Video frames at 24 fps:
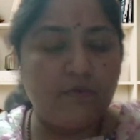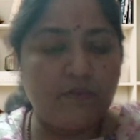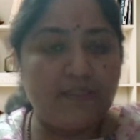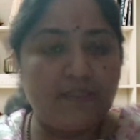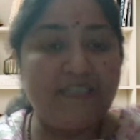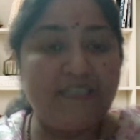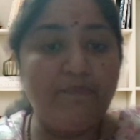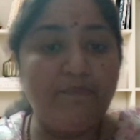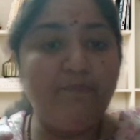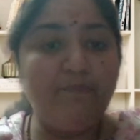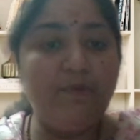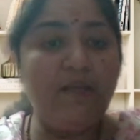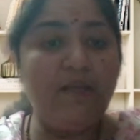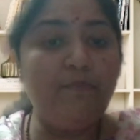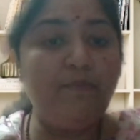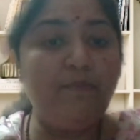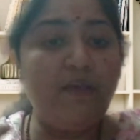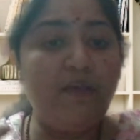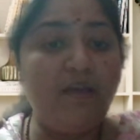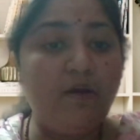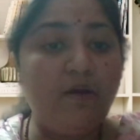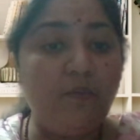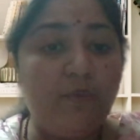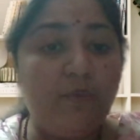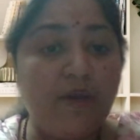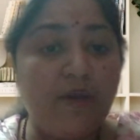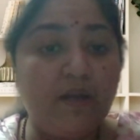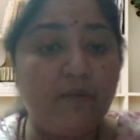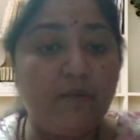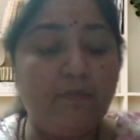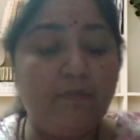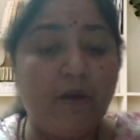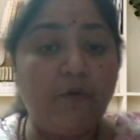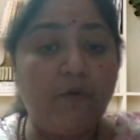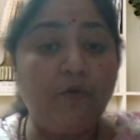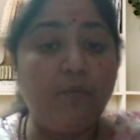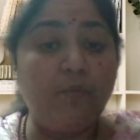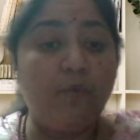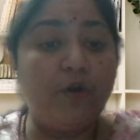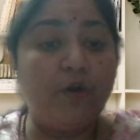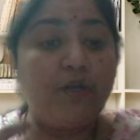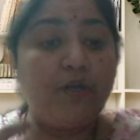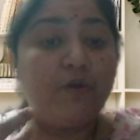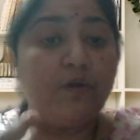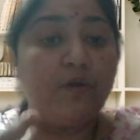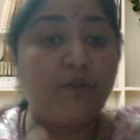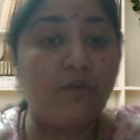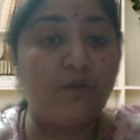simply being aware about
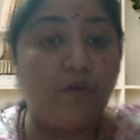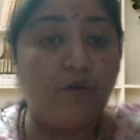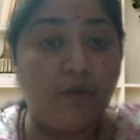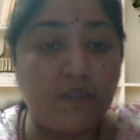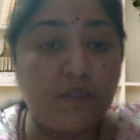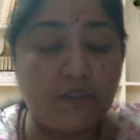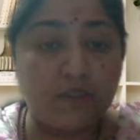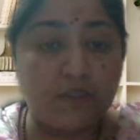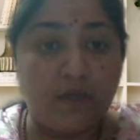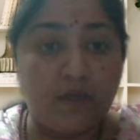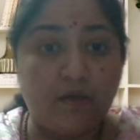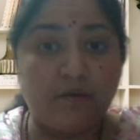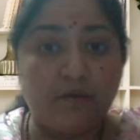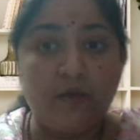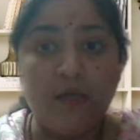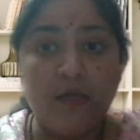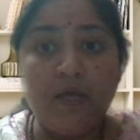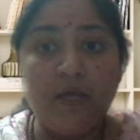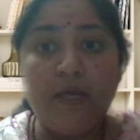what your thoughts are,